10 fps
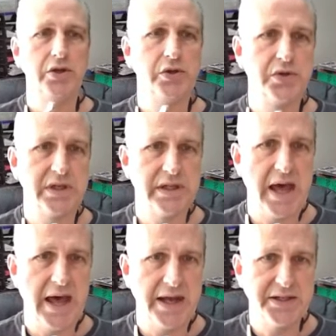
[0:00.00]
using
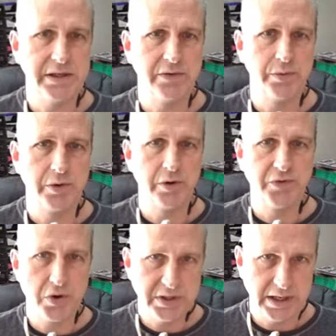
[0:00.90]
the accent from their
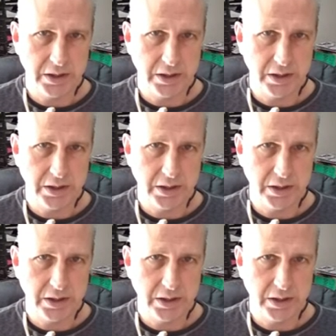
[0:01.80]
first